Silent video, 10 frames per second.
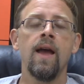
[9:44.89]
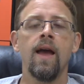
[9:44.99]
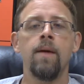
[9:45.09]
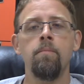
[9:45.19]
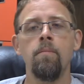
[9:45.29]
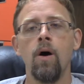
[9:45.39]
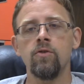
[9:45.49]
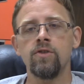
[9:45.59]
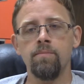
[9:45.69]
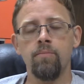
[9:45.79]
And
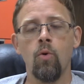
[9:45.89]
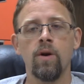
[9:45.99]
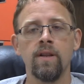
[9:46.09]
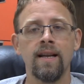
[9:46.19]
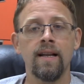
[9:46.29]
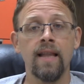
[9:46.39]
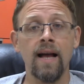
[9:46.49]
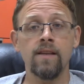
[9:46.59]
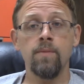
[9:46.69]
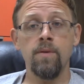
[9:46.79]
most importantly, it
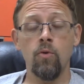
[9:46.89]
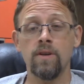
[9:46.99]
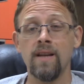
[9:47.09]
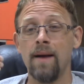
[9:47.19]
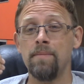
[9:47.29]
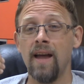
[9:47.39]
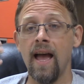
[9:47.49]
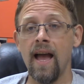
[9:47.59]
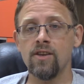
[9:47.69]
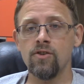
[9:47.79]
allows me more time to
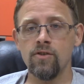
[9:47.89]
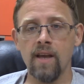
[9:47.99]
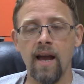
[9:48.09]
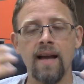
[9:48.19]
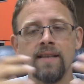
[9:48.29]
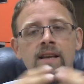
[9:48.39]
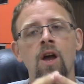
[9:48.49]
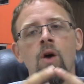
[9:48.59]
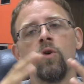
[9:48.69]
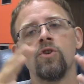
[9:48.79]
exercise,
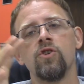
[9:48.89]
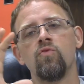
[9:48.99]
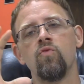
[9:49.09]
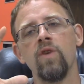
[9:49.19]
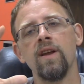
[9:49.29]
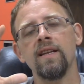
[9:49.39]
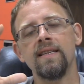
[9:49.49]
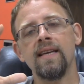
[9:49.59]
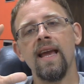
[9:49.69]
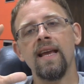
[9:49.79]
which has really
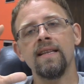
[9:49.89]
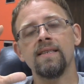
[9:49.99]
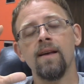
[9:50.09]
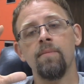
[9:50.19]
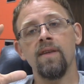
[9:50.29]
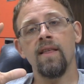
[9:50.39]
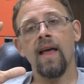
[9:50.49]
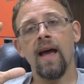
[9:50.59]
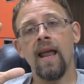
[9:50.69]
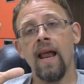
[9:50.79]
taken something
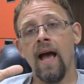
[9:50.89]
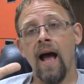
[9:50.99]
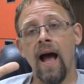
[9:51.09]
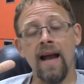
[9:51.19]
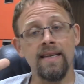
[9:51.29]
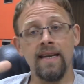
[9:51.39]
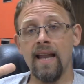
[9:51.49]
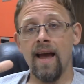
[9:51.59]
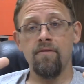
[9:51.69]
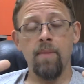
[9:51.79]
that I didn't
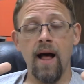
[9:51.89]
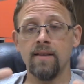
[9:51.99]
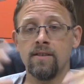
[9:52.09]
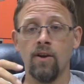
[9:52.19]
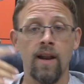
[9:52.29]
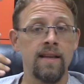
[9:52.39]
have balance on.